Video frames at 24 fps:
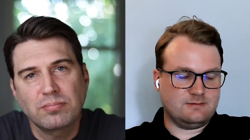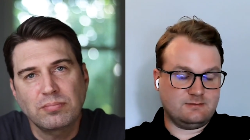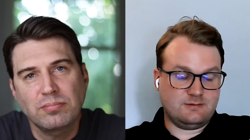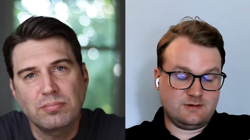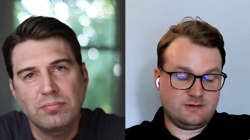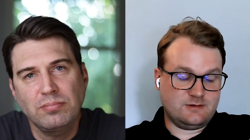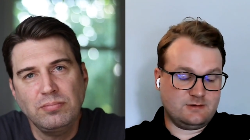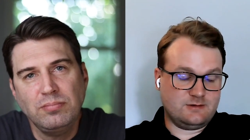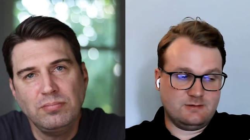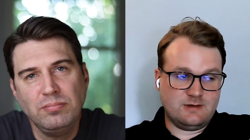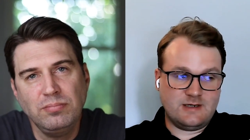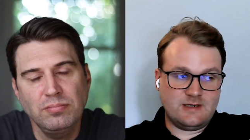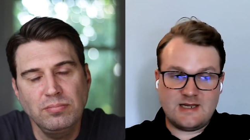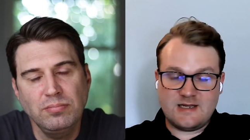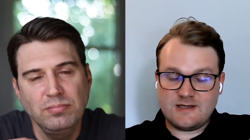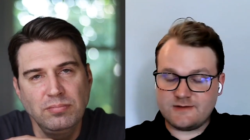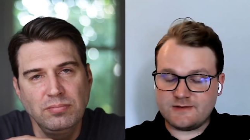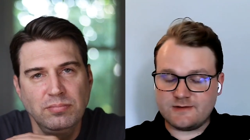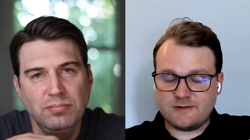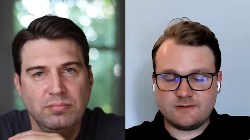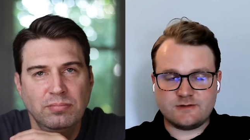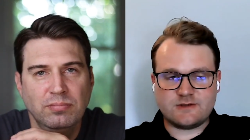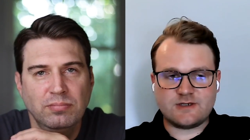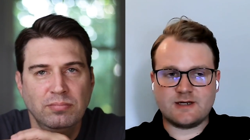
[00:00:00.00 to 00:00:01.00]
Speaker 1: just
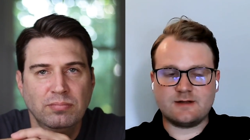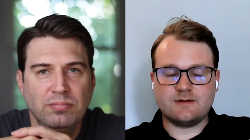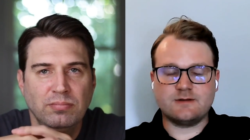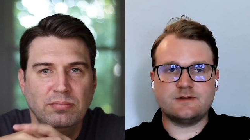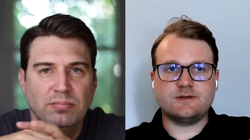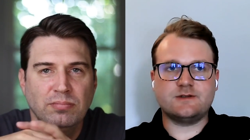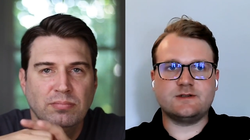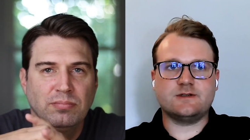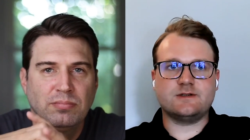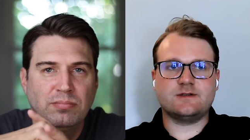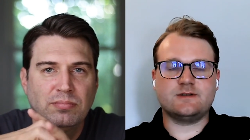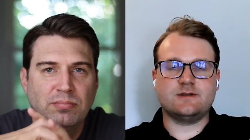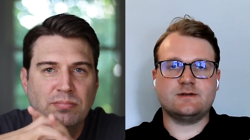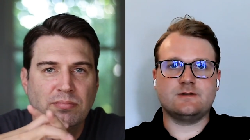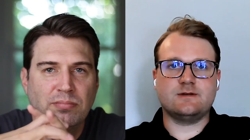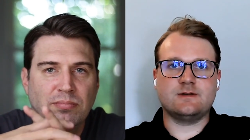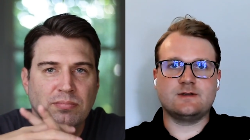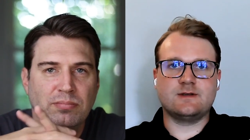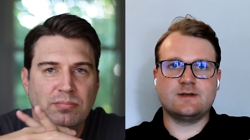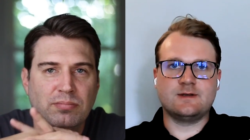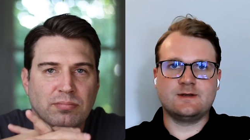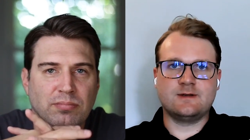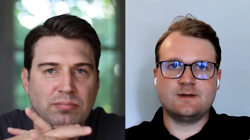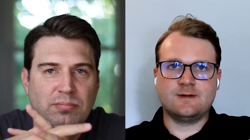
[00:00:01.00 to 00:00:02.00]
needs and challenges, and
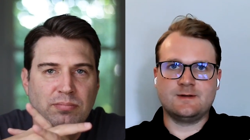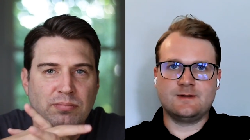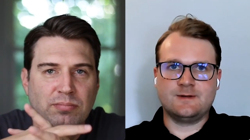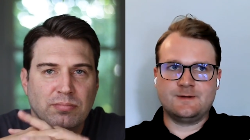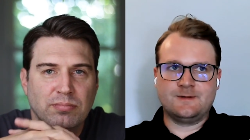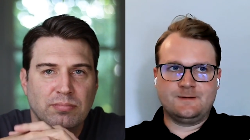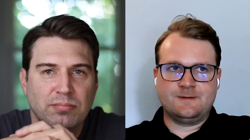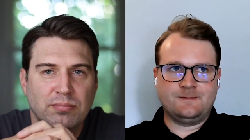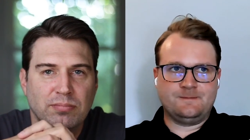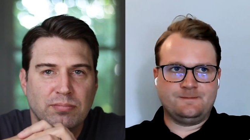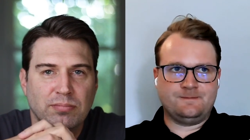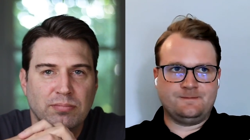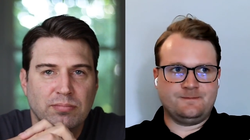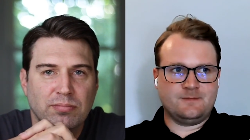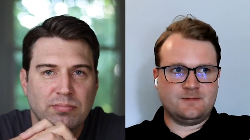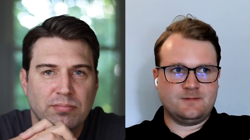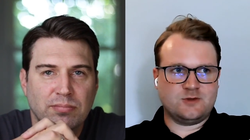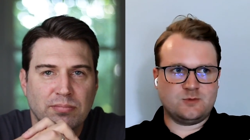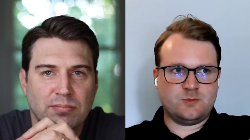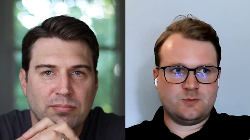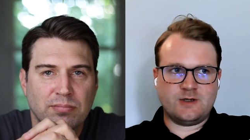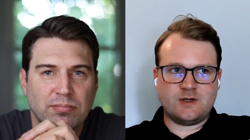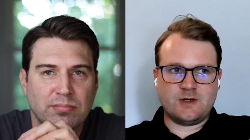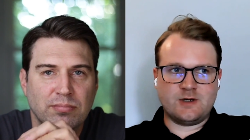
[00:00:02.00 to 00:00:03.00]

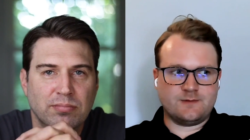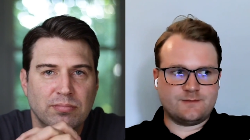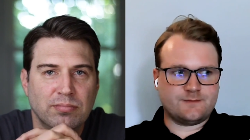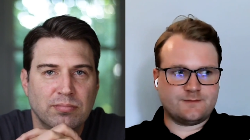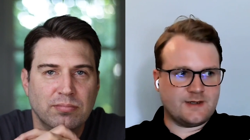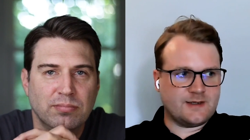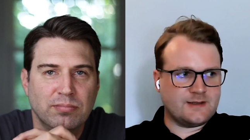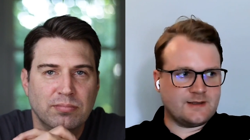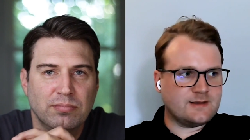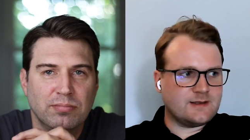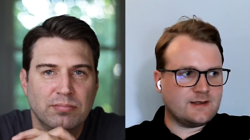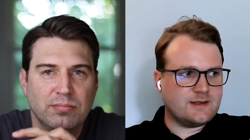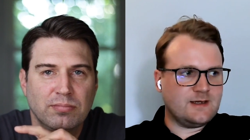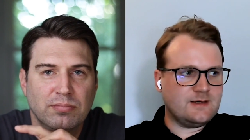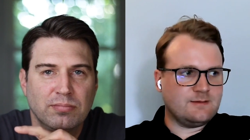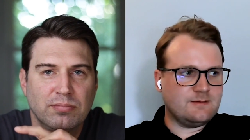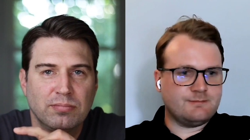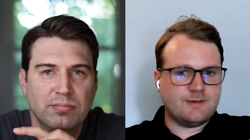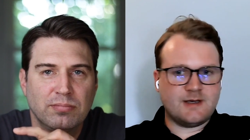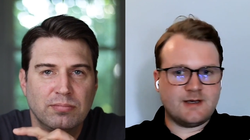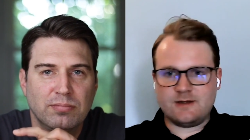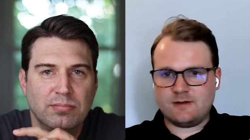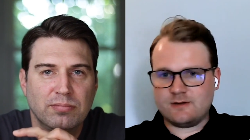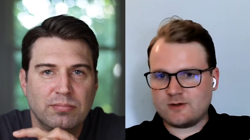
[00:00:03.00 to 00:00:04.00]
so we got friendly,
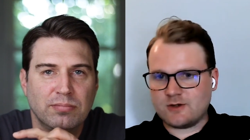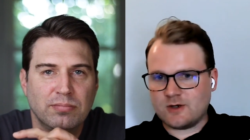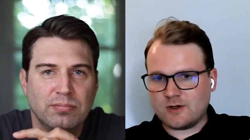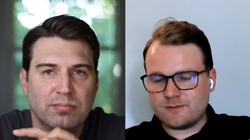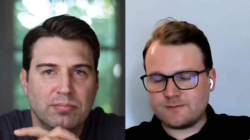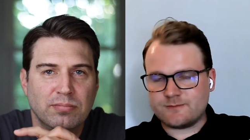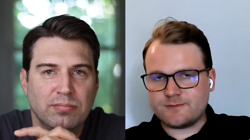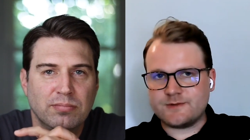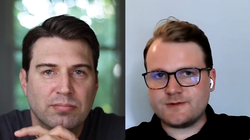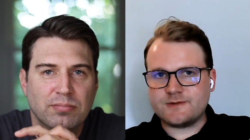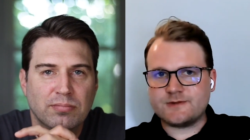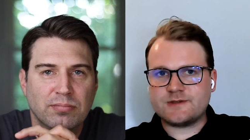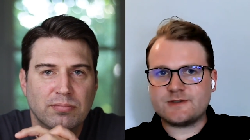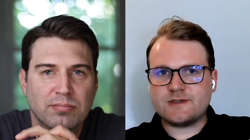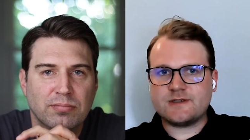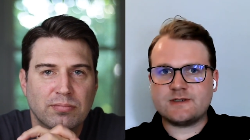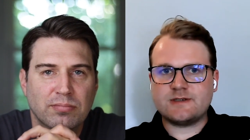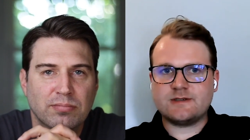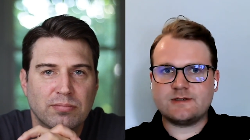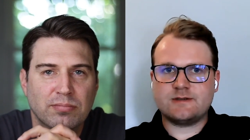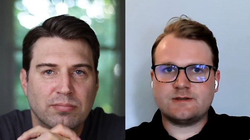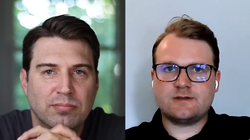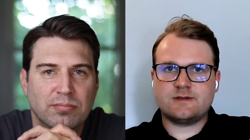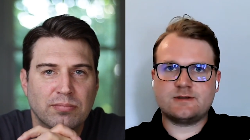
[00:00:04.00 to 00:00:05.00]
met in
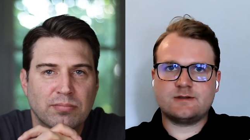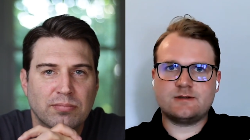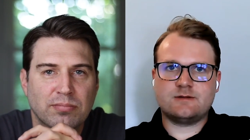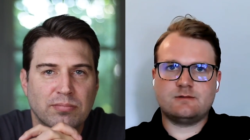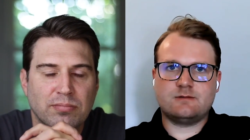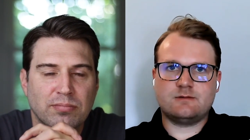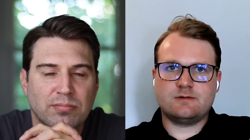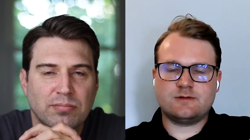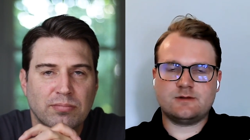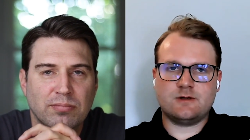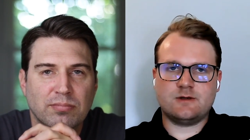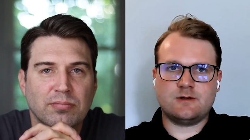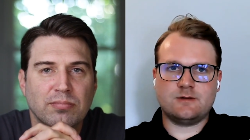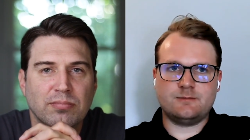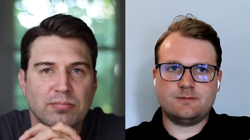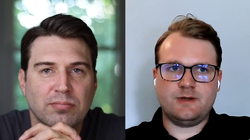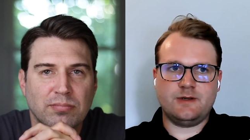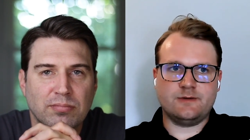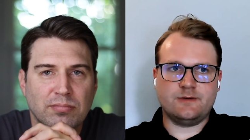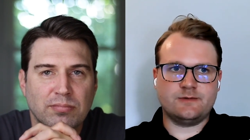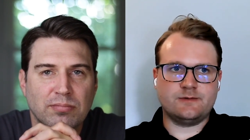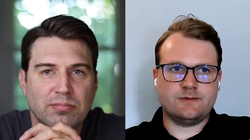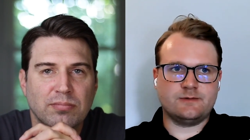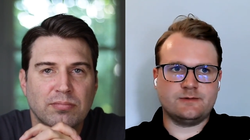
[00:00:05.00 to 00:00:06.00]
conferences, saw
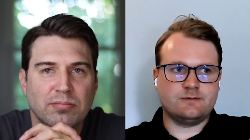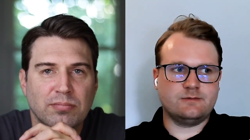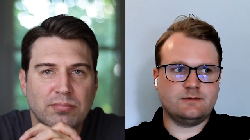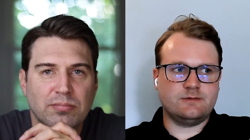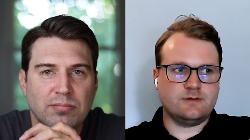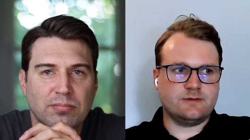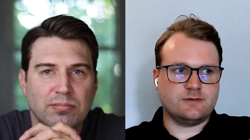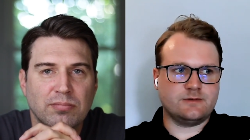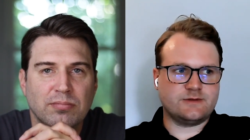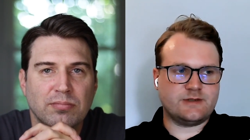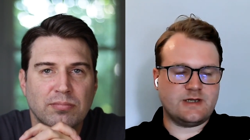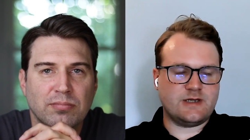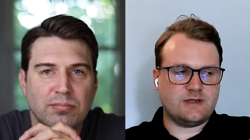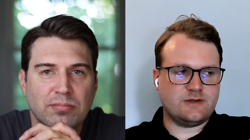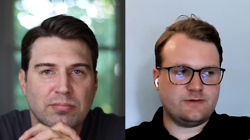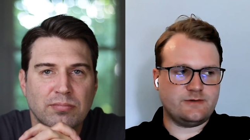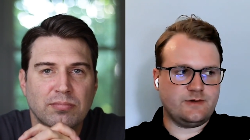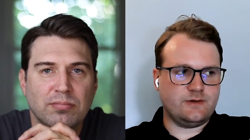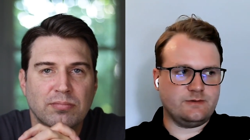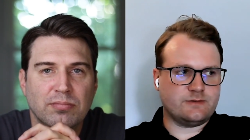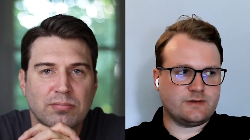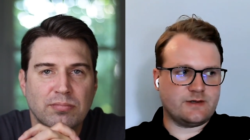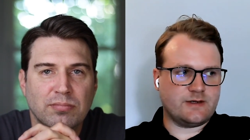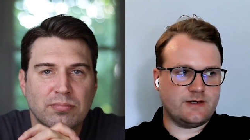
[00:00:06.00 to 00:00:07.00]
me on um, you know stage a
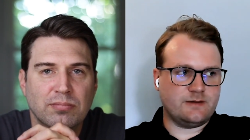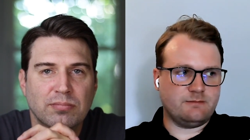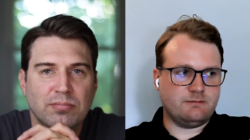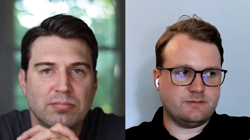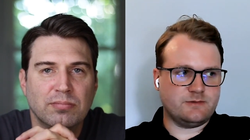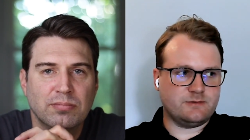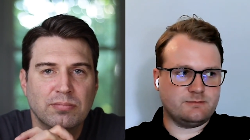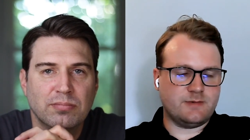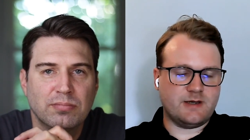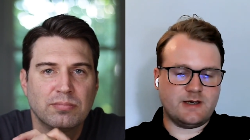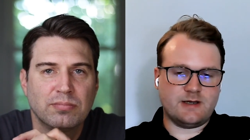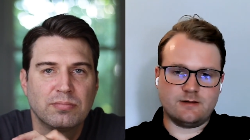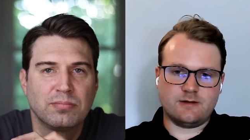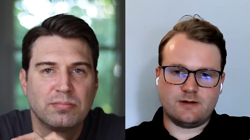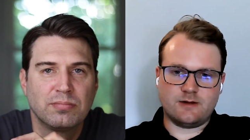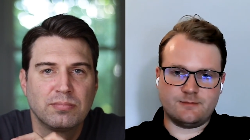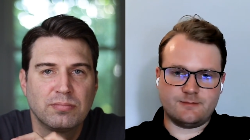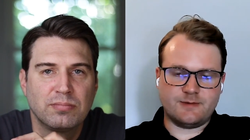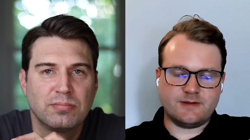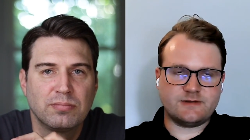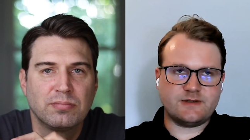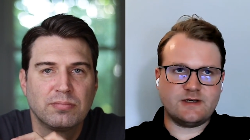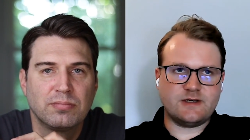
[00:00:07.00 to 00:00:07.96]
few times, met a lot of my